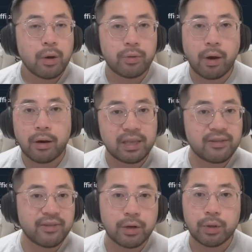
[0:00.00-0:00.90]
With all
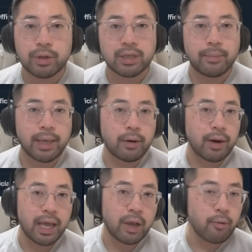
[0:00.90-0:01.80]
these Vigor units coming
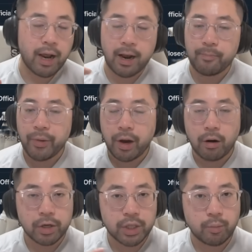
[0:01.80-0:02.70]
out, ARAM,
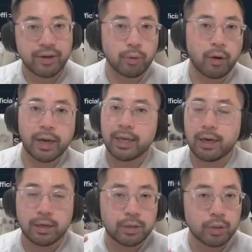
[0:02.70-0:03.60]
Argent Waves Hua
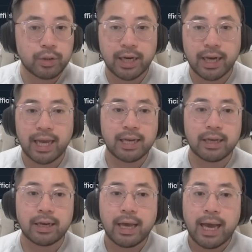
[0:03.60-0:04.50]
Young, New Kid Aiden.